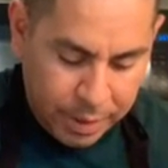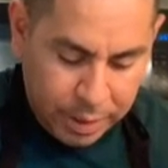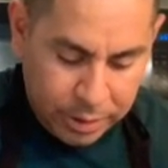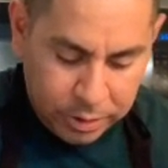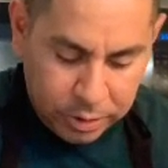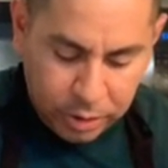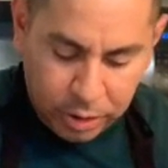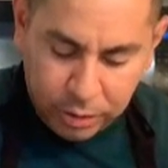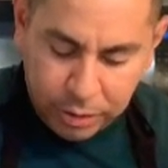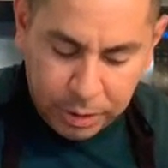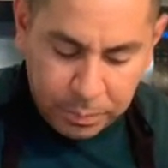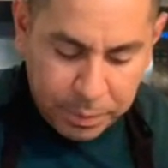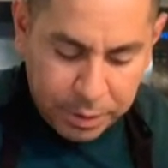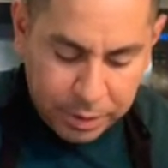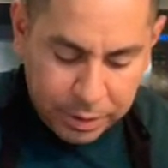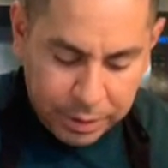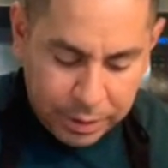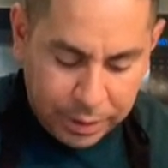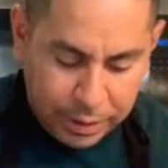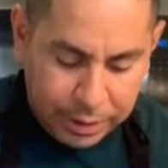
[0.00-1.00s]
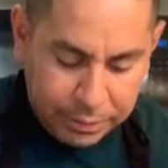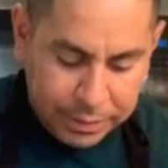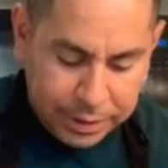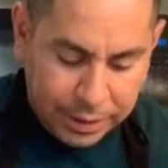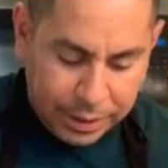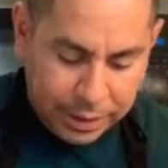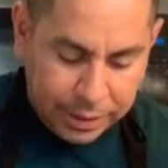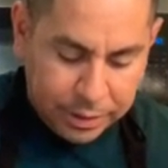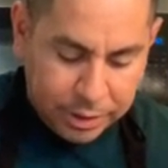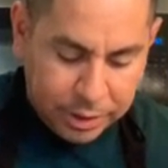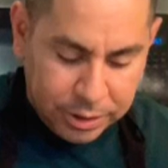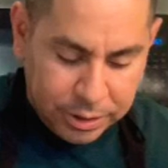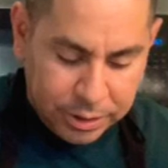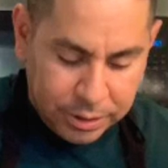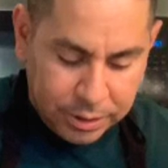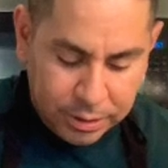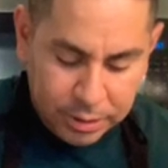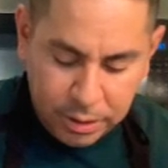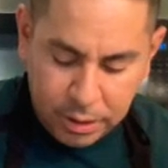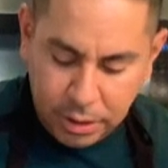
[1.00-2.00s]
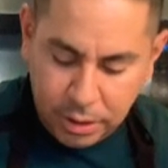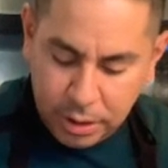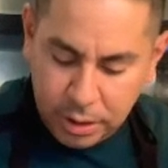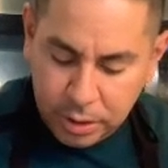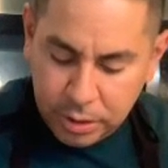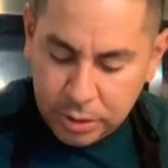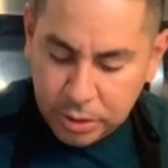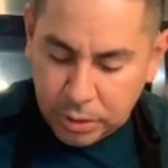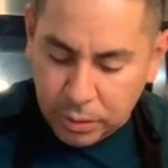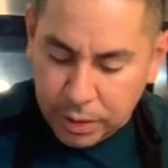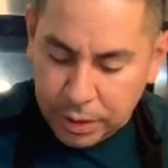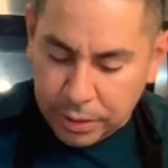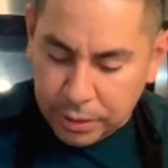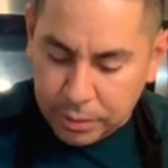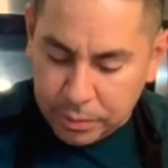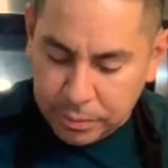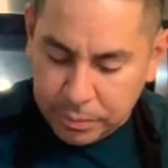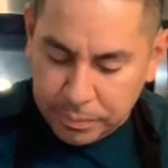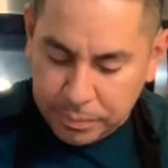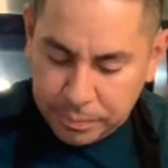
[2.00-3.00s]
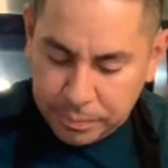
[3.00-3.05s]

So I'll keep it on the left side just so I know.